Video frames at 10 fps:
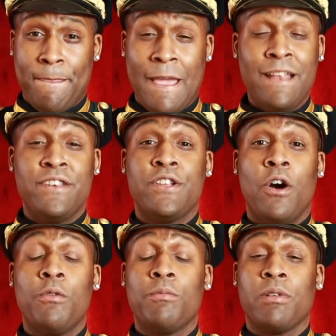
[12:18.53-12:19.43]
And
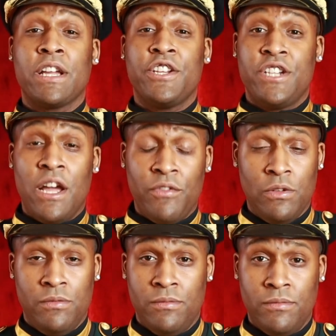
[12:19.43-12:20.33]
don't bring a
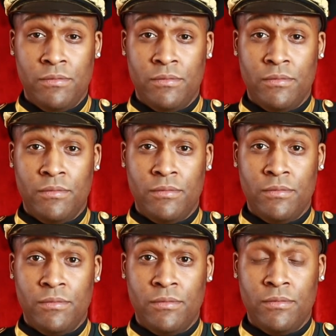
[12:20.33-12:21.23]
shovel.
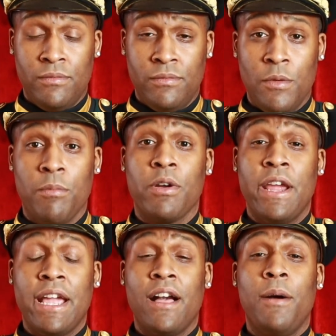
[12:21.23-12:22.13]

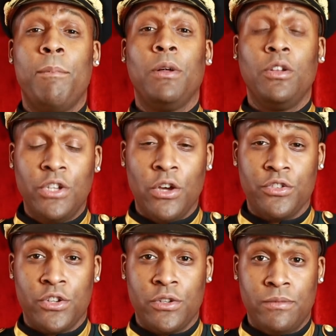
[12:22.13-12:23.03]
Bring a
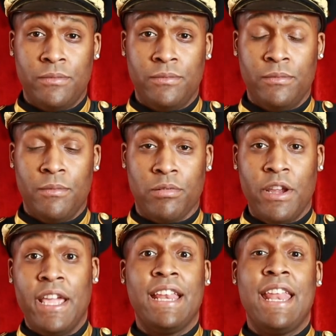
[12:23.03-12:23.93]
bulldozer.
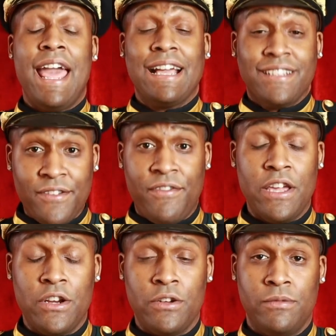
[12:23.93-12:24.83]
Bring an excavator.